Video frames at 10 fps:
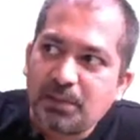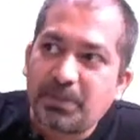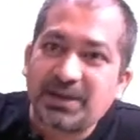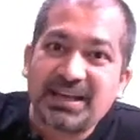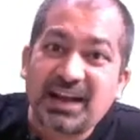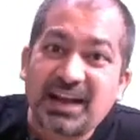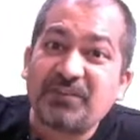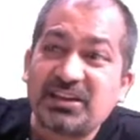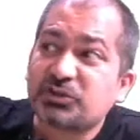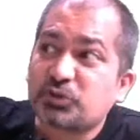but there are
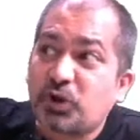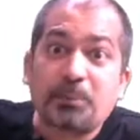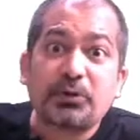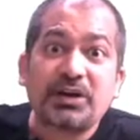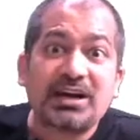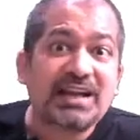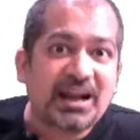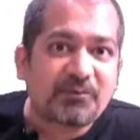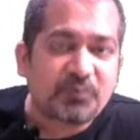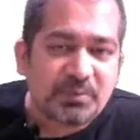various components that
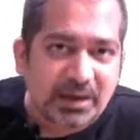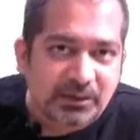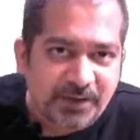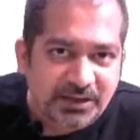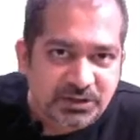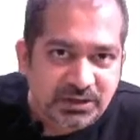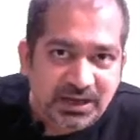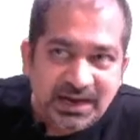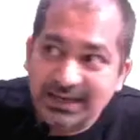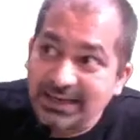have to be manufactured